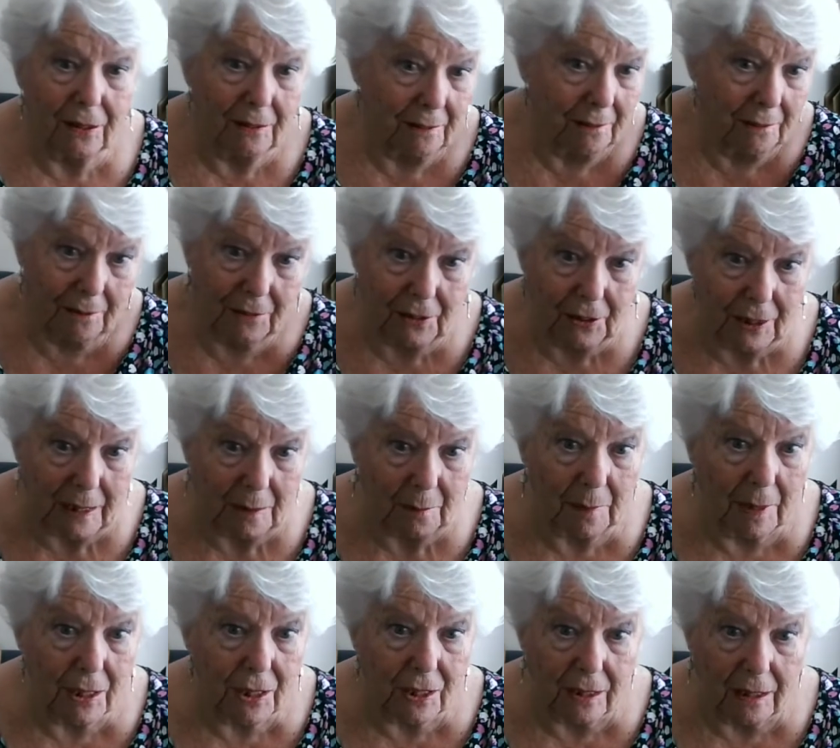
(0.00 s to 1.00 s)
you can
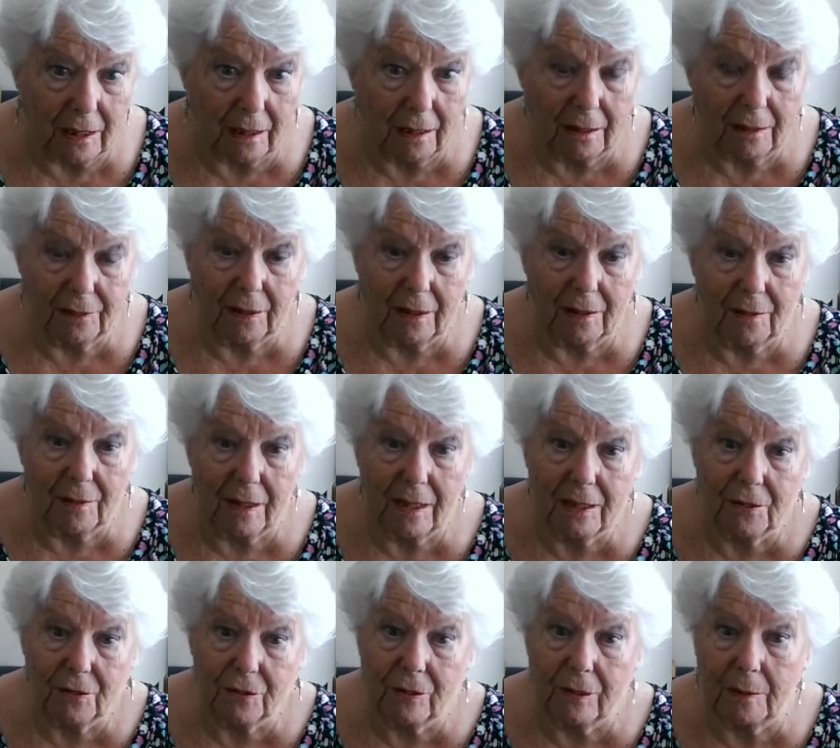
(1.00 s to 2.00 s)
imagine the life I've
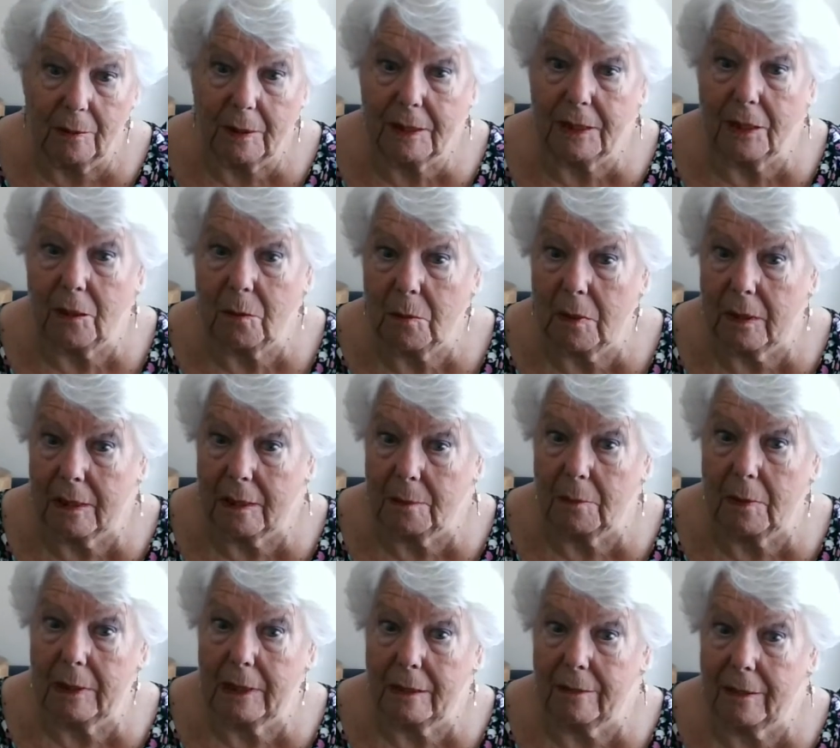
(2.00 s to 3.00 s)
led, really, with no money.
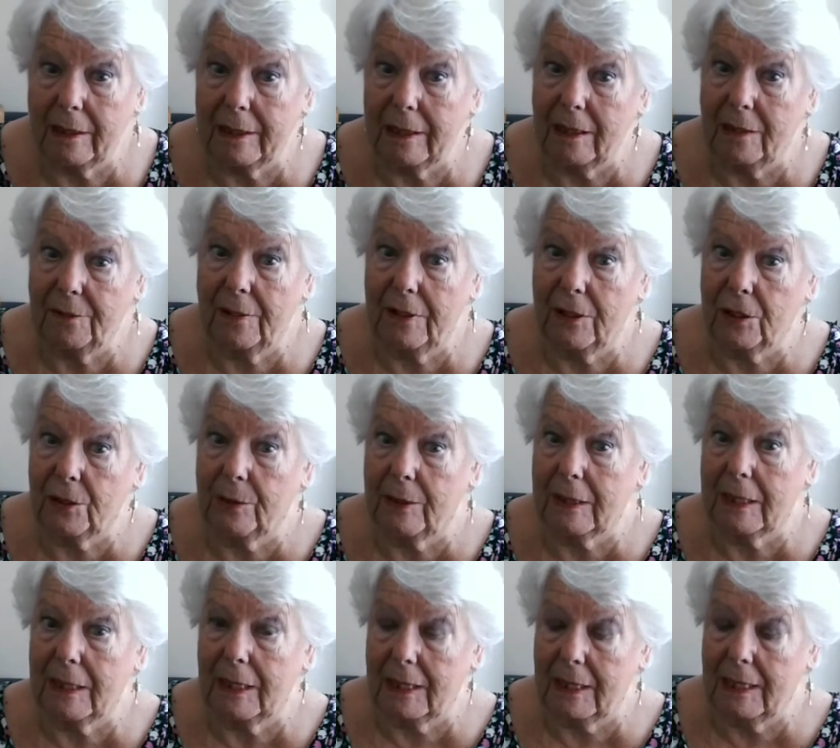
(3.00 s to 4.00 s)
Money ran out very
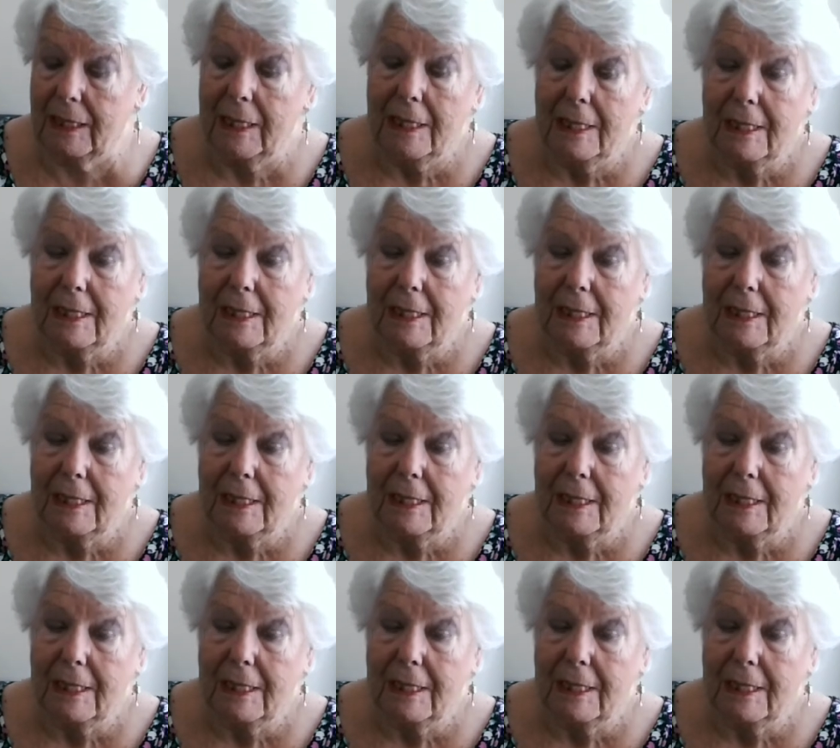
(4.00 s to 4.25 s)
quickly.